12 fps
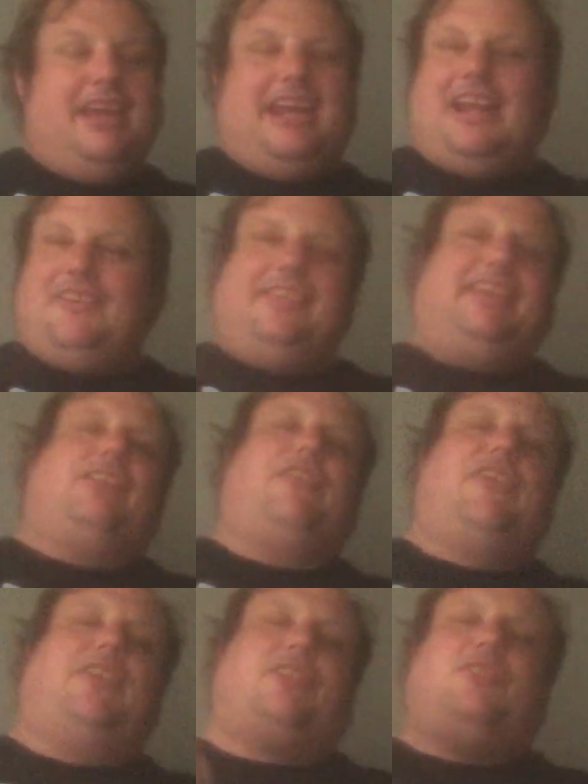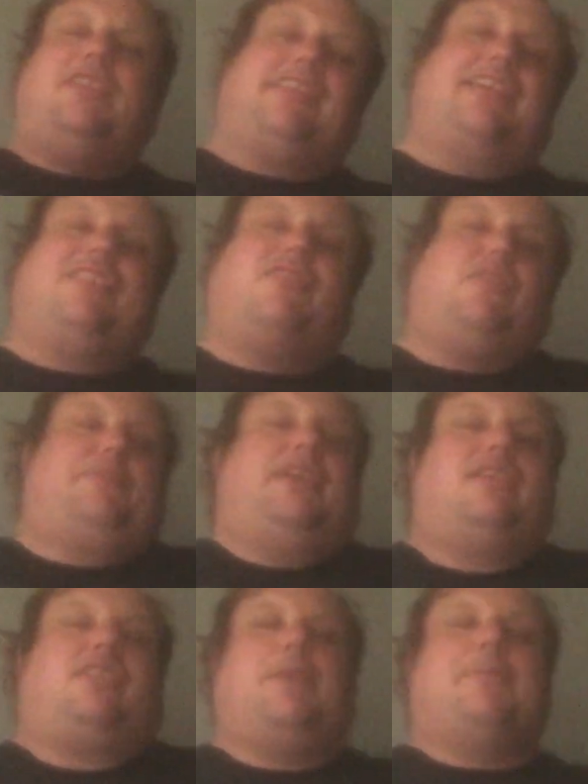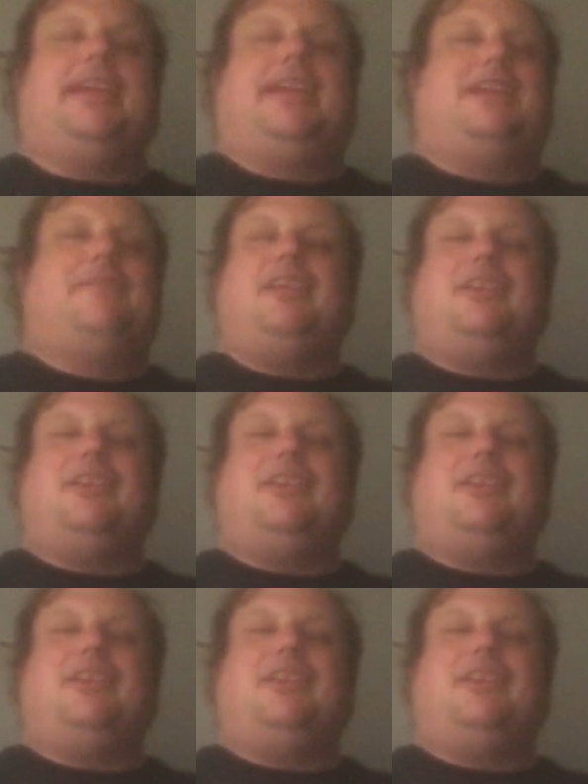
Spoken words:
and I don't think it's fair to criticize it for being a climbing game.